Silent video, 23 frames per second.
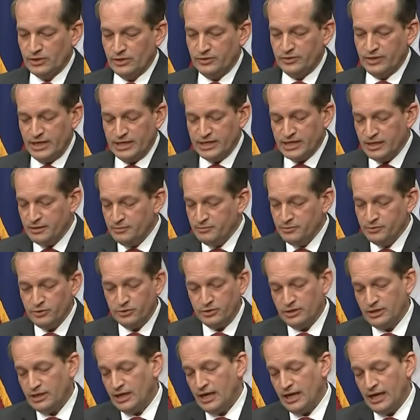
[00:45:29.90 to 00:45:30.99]
They came,
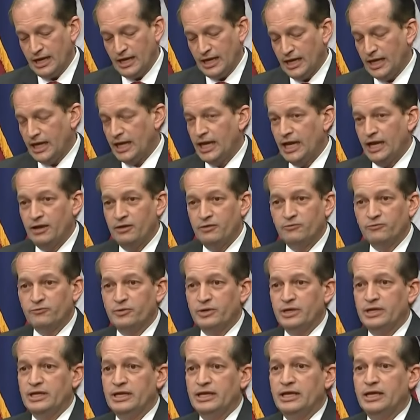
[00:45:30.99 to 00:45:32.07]
look,
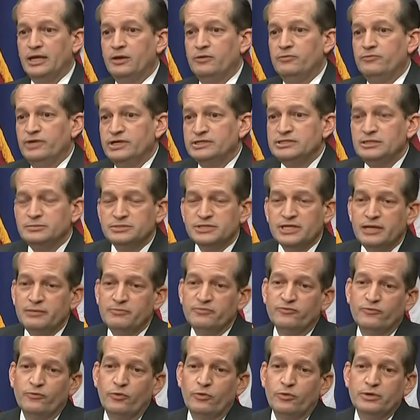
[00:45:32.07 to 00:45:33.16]
victims came
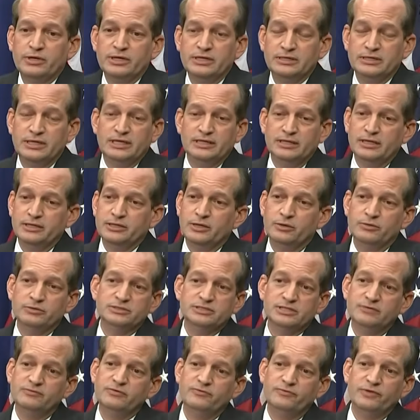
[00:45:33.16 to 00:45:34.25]
forward, and there were
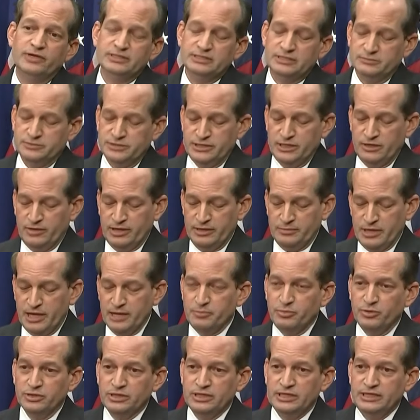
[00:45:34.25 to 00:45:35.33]
several victims. You know, I
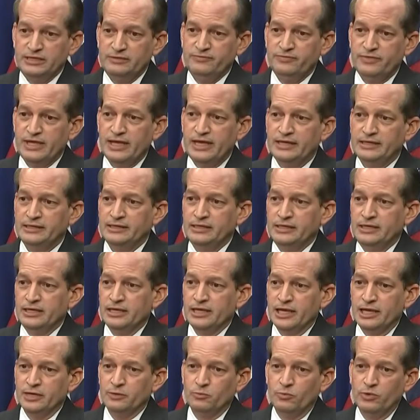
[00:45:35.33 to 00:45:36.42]
believe that
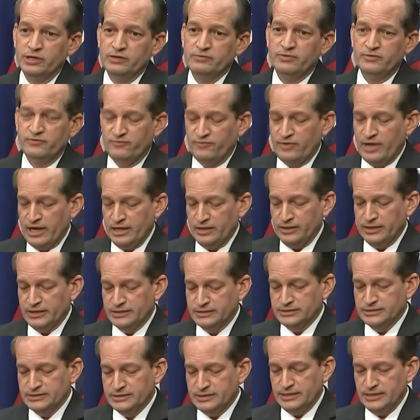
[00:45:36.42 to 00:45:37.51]
in one of the
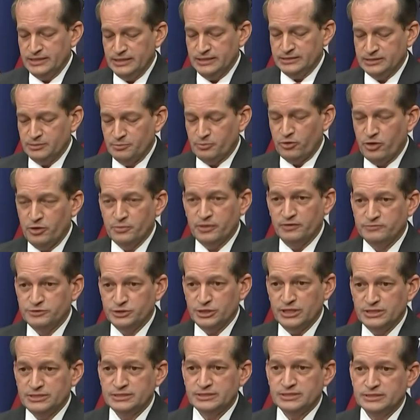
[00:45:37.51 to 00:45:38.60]
filings, the Department of
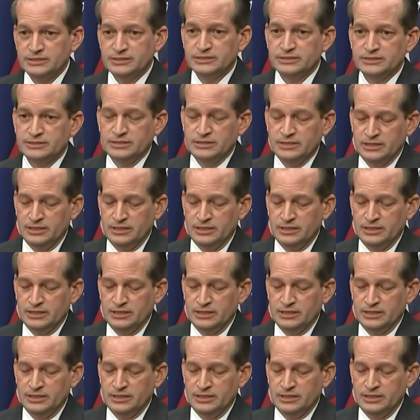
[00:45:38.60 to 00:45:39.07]
Justice